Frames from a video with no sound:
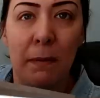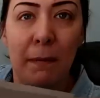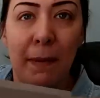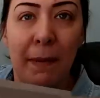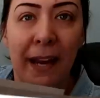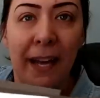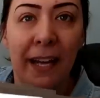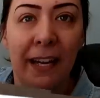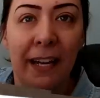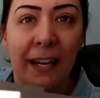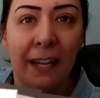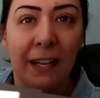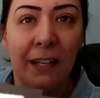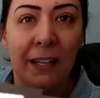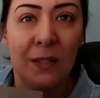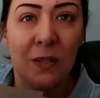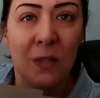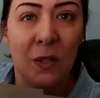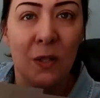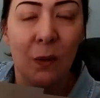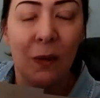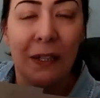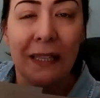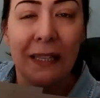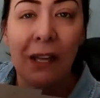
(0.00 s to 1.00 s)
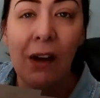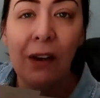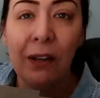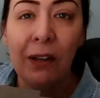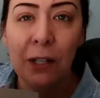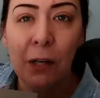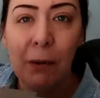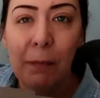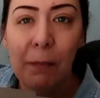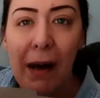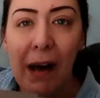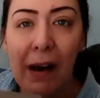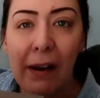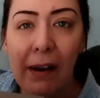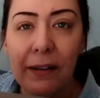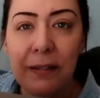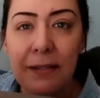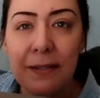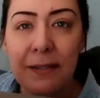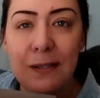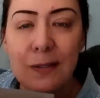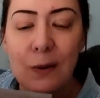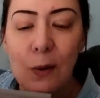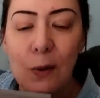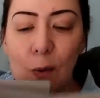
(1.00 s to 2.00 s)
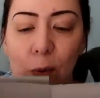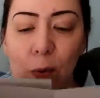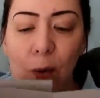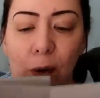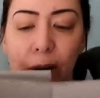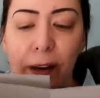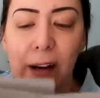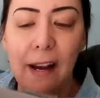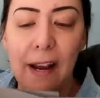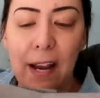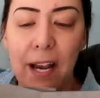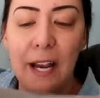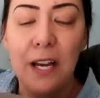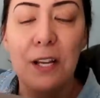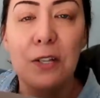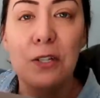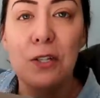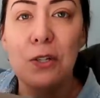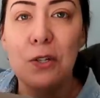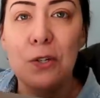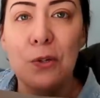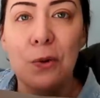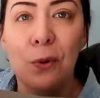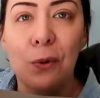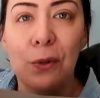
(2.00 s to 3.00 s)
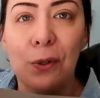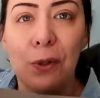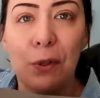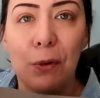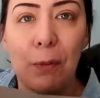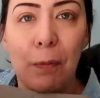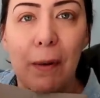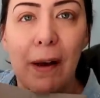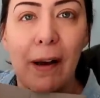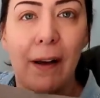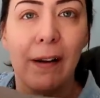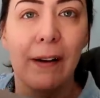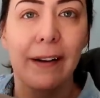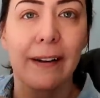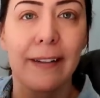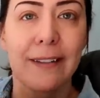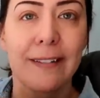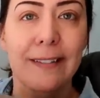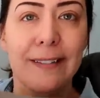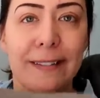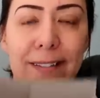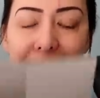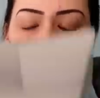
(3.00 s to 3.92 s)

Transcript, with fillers: be made into a longer box or a shorter box.